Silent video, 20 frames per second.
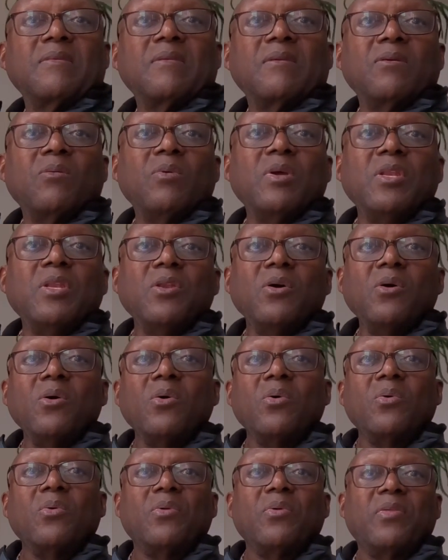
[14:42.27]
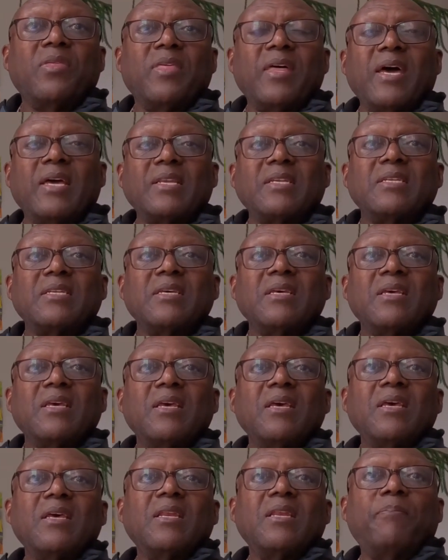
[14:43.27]
we know that
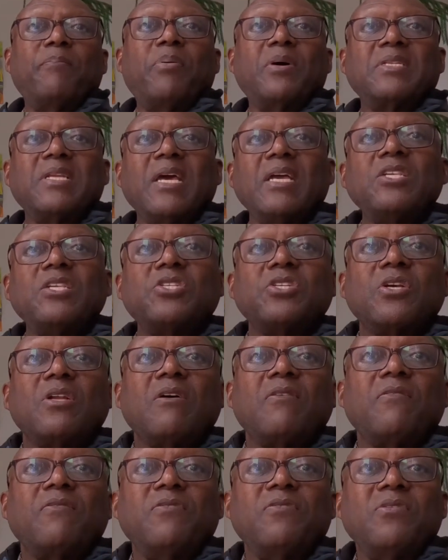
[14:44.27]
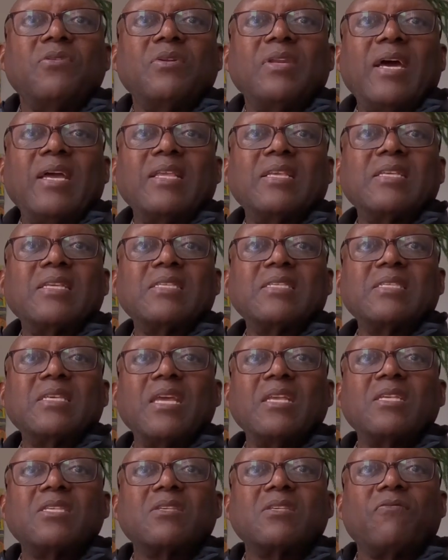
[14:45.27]
the potential of the United
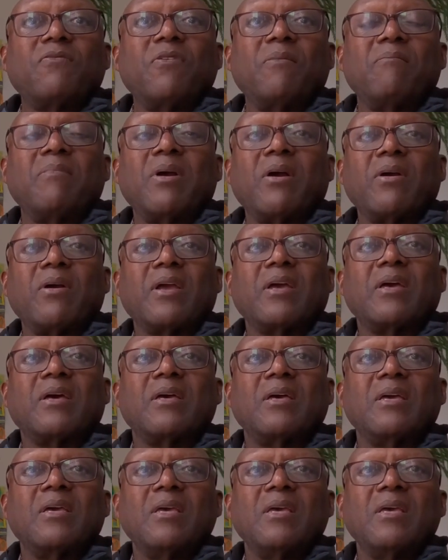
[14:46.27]
States of America